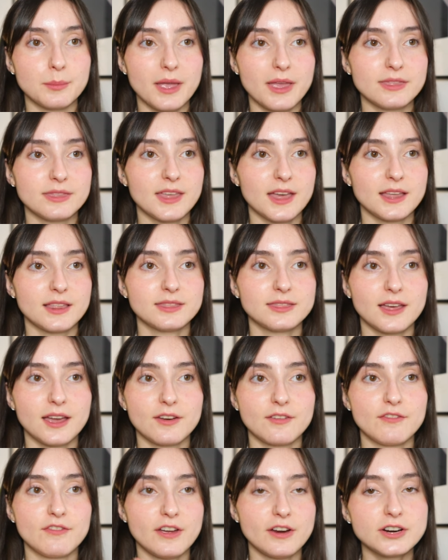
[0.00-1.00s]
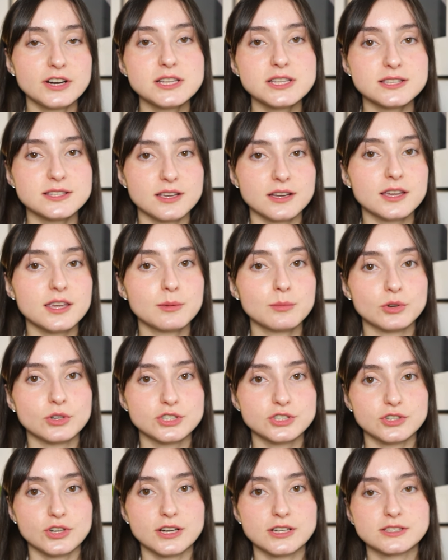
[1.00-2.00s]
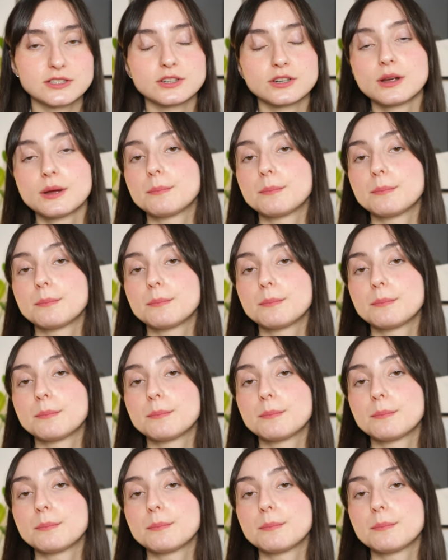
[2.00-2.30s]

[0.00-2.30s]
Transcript: and then that very sucky moisturizer,